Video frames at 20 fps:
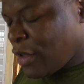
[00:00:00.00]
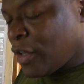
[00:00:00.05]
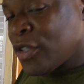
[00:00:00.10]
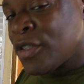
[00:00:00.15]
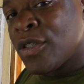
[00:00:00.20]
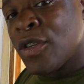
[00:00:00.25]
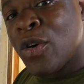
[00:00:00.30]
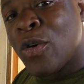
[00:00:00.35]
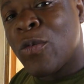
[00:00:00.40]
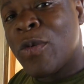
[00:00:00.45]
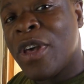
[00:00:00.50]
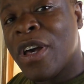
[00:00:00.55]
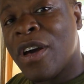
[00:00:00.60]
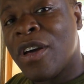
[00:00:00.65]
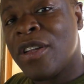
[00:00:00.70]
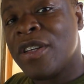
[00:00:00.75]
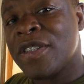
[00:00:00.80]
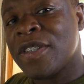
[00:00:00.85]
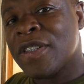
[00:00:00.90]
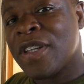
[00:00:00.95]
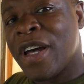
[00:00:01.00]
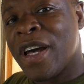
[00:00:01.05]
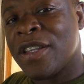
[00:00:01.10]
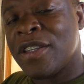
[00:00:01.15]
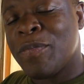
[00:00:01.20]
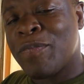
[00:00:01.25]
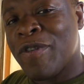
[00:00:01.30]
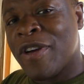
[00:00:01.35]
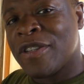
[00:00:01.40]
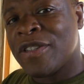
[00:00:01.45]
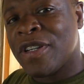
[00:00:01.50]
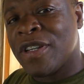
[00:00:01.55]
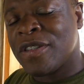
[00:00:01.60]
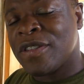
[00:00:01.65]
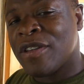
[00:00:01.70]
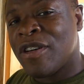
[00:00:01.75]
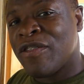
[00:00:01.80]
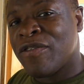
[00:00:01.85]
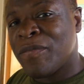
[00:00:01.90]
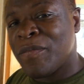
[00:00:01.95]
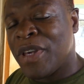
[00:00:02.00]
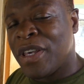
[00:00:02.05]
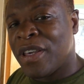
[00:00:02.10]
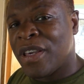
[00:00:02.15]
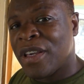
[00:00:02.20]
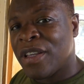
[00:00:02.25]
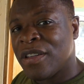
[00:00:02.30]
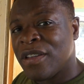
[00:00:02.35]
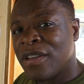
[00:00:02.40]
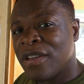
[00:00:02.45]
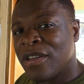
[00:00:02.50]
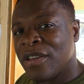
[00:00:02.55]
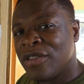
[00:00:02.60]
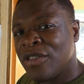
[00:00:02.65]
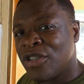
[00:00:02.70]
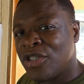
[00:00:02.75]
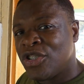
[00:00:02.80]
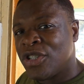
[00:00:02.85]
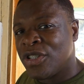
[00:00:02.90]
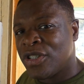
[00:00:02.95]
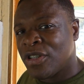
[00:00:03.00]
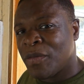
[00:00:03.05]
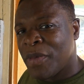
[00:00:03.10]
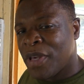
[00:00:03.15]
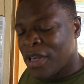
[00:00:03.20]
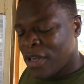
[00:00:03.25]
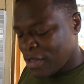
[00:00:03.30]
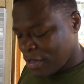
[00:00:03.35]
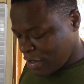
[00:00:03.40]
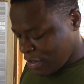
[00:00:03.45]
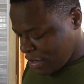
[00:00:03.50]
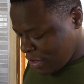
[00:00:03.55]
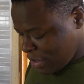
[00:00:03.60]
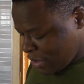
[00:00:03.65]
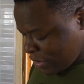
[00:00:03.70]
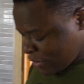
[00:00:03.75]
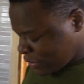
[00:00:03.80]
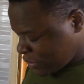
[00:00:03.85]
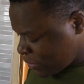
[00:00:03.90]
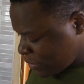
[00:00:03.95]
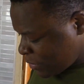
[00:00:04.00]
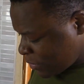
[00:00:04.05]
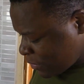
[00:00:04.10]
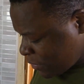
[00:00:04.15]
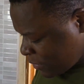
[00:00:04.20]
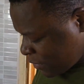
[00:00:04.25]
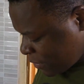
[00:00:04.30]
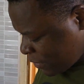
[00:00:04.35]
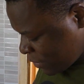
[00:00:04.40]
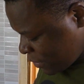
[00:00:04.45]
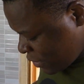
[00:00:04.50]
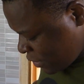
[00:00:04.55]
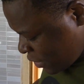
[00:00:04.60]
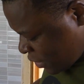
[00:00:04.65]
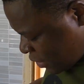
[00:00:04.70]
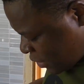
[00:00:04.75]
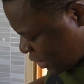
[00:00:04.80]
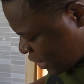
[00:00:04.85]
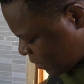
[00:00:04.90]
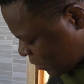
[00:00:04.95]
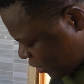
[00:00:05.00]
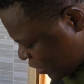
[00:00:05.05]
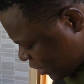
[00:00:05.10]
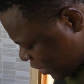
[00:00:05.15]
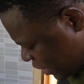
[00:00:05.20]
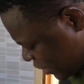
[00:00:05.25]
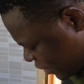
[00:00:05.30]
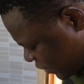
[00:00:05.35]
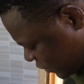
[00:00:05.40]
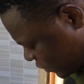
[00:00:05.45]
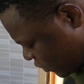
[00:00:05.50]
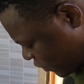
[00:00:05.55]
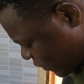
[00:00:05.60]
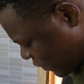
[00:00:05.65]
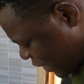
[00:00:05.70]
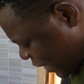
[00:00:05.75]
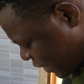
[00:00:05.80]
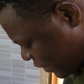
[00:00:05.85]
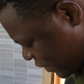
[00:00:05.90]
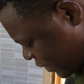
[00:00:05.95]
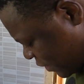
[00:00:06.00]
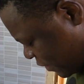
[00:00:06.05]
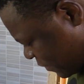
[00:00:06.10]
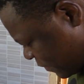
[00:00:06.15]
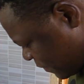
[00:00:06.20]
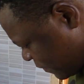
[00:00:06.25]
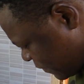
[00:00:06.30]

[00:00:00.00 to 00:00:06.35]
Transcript: So we are gonna start the process of making the ginger beer. So I'm gonna get the stove lighted.